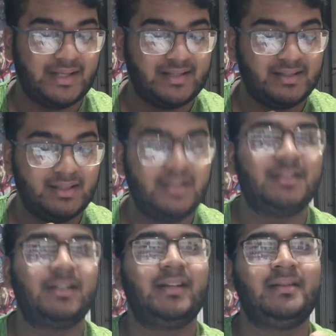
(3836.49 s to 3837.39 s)
There's
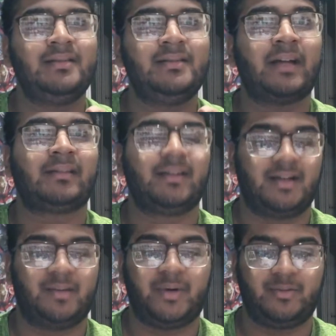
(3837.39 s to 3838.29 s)
literally nothing
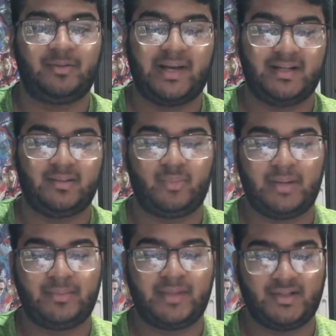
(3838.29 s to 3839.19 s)
about Madam
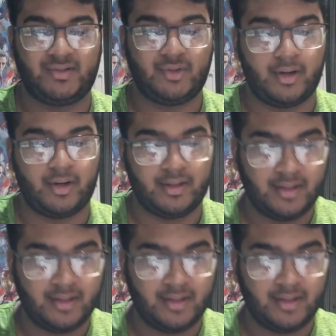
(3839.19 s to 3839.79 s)
Web that is good.